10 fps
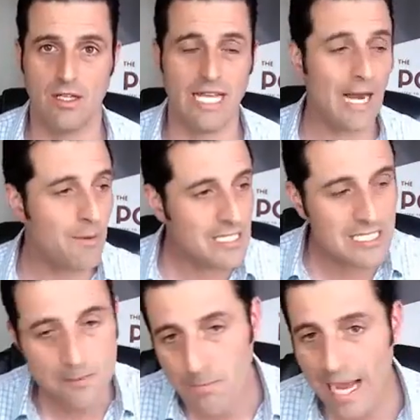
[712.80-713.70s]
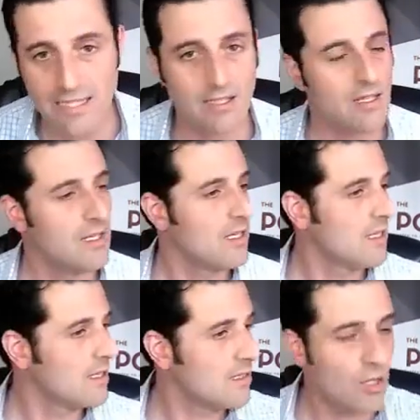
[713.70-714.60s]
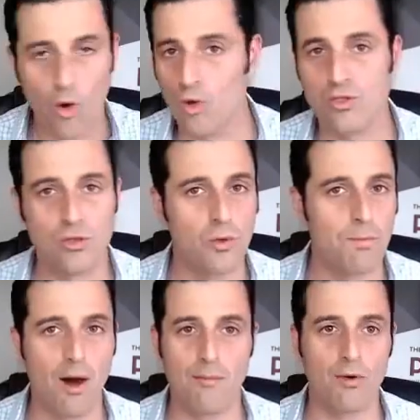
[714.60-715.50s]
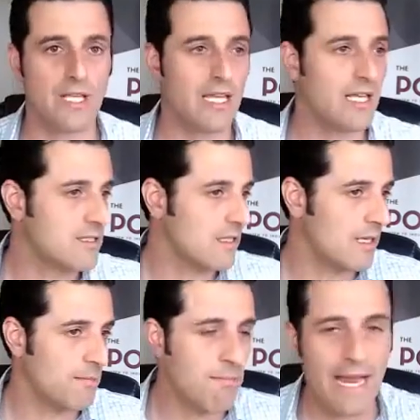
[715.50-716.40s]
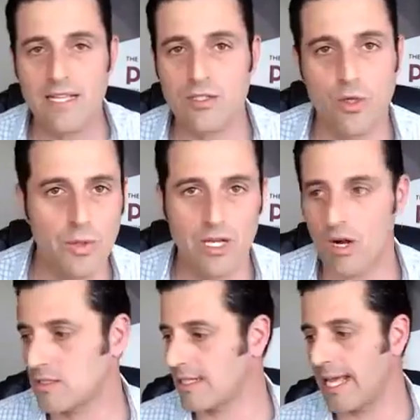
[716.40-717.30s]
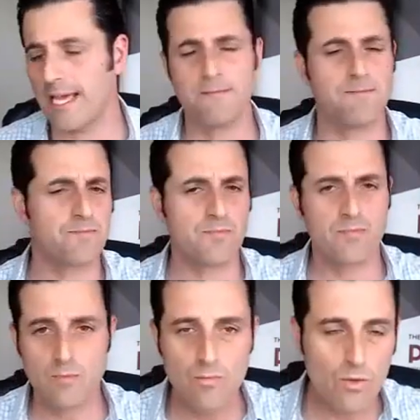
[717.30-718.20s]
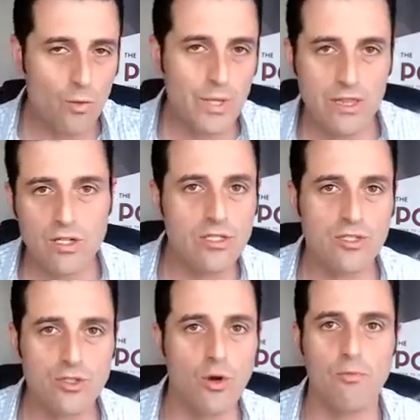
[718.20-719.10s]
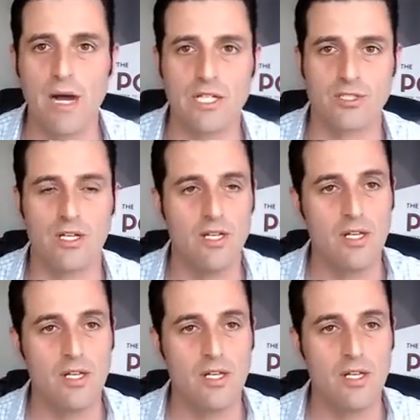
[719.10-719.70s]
And I respect the old school pawnbroking. It made us who we are today. We learned so much,